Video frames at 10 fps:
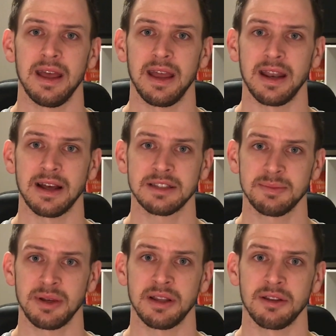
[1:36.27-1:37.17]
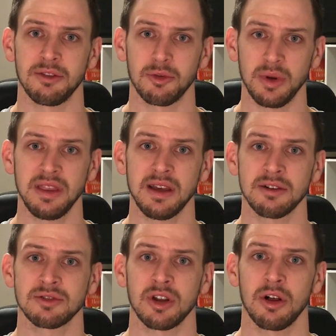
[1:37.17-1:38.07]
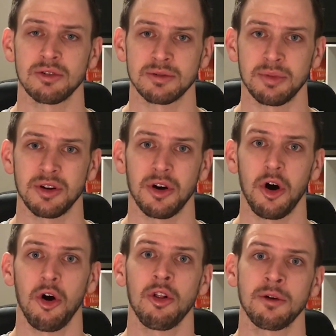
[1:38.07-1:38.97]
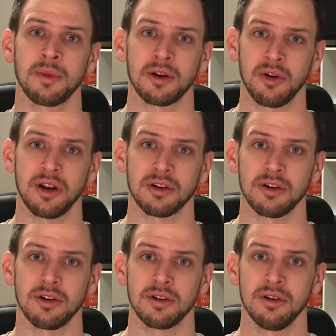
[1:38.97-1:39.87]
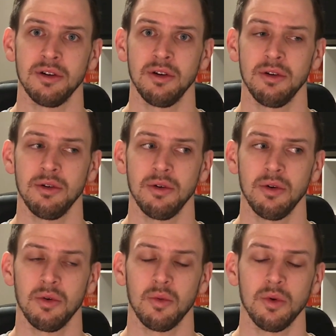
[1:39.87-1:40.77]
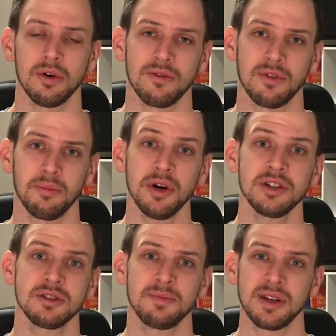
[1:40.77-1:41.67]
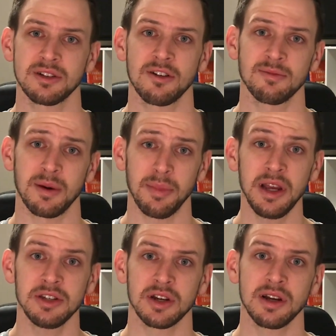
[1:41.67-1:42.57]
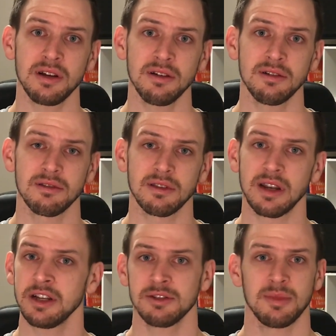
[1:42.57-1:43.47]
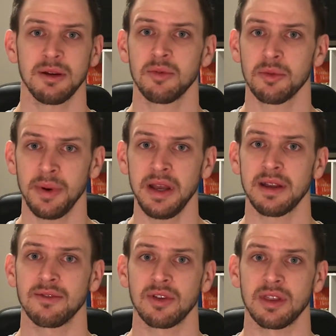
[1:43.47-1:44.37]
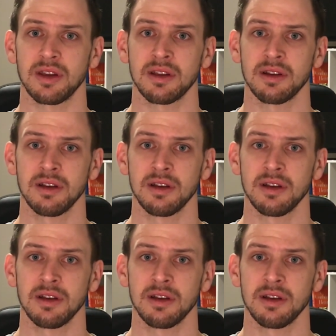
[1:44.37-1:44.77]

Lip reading: and I spend $3,000 and put it all on my credit card. Well, if the budget's based off my paycheck, then I should be able to pay everything.